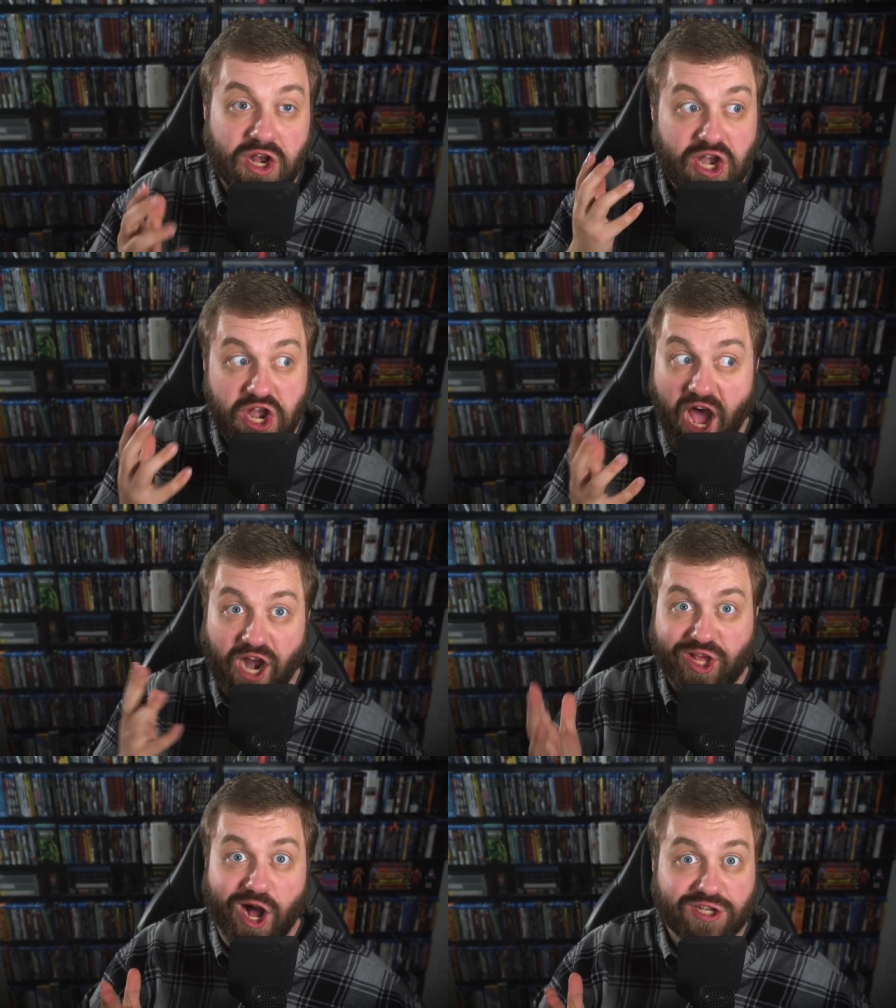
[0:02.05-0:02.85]

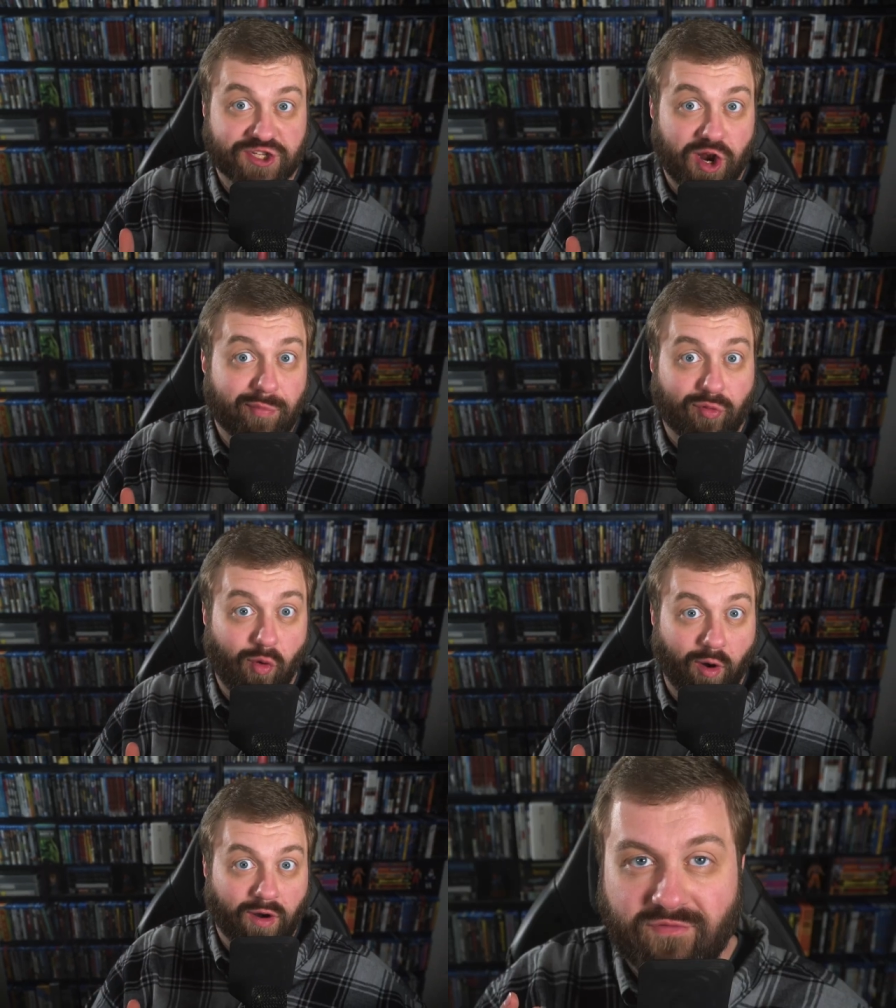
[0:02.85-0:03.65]
not cause an uproar?